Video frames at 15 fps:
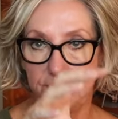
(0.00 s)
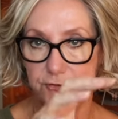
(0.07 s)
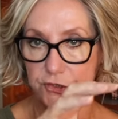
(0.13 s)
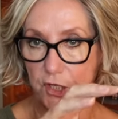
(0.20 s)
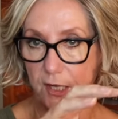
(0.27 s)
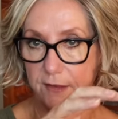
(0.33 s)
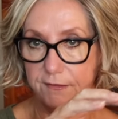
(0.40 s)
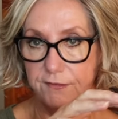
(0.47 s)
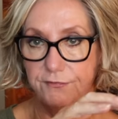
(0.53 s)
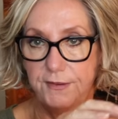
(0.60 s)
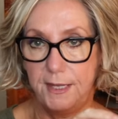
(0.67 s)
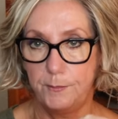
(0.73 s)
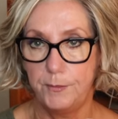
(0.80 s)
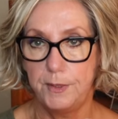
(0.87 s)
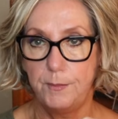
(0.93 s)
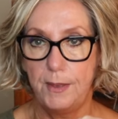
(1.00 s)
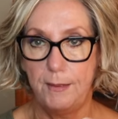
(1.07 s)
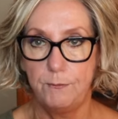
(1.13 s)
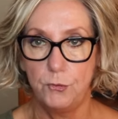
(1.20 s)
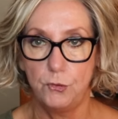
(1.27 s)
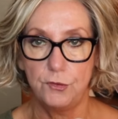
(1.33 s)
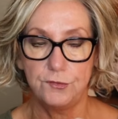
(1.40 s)
of Jay's family
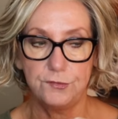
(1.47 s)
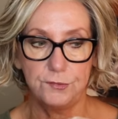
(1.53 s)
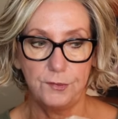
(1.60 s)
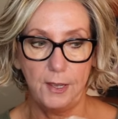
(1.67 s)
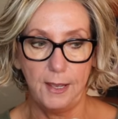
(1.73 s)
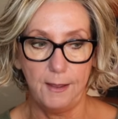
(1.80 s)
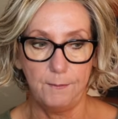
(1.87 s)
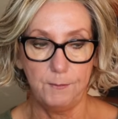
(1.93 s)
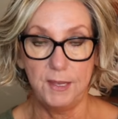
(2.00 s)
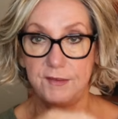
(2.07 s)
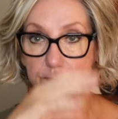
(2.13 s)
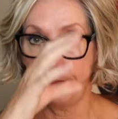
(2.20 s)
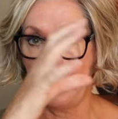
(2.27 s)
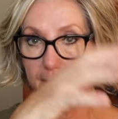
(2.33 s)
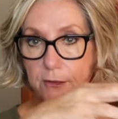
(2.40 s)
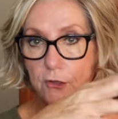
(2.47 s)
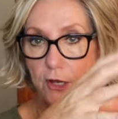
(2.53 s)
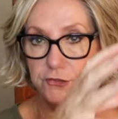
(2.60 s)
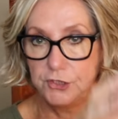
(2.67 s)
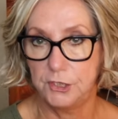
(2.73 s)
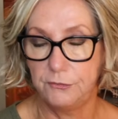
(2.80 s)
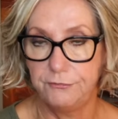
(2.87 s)
members, um, his
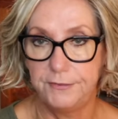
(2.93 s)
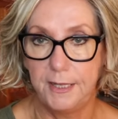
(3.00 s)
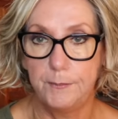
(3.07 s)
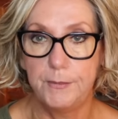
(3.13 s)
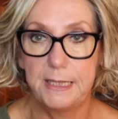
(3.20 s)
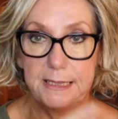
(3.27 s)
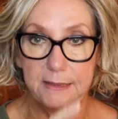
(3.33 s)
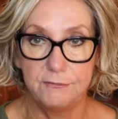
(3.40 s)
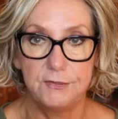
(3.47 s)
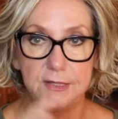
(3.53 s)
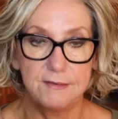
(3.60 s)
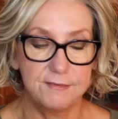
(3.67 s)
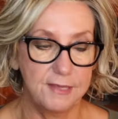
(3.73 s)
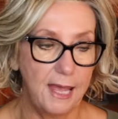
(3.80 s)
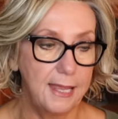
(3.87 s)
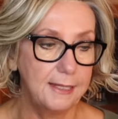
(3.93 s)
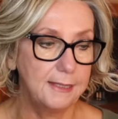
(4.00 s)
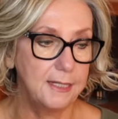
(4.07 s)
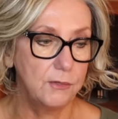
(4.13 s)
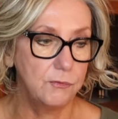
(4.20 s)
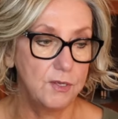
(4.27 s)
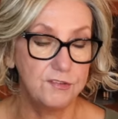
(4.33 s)
biological family, live in the Zile
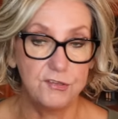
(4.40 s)
area.